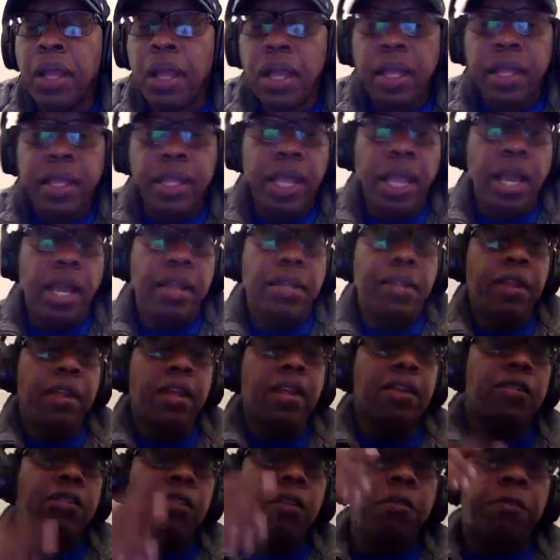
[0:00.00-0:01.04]
yeah, I
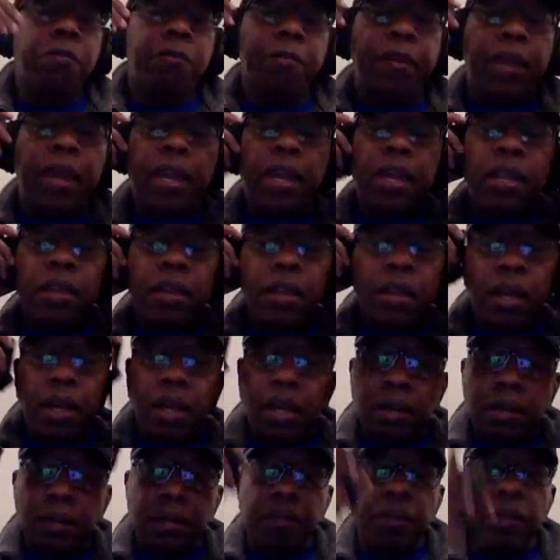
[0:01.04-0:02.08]
think it's the fan.
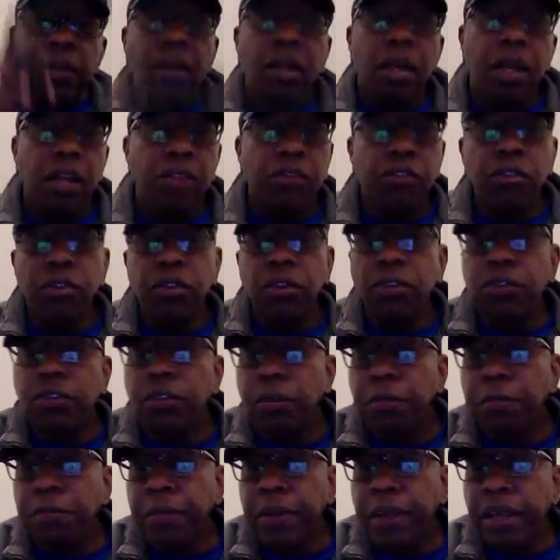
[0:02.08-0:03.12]
As soon as
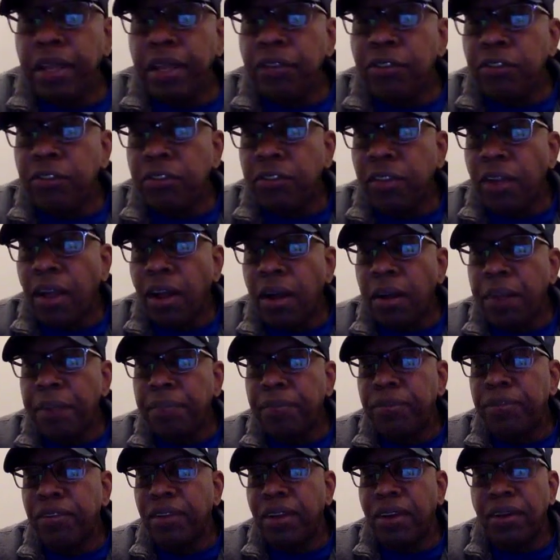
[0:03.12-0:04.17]
the fan
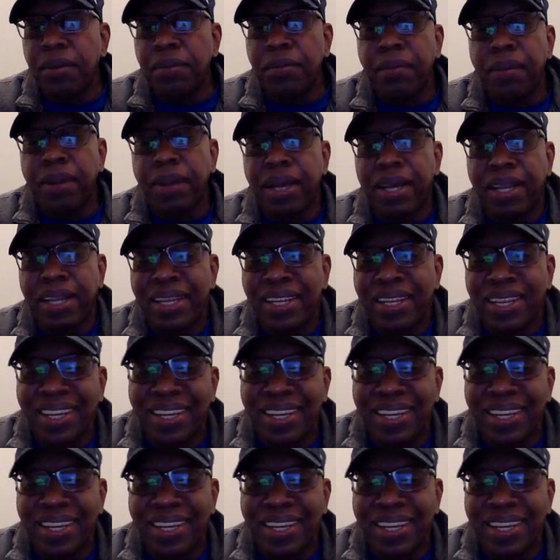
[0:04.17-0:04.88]
stops on my,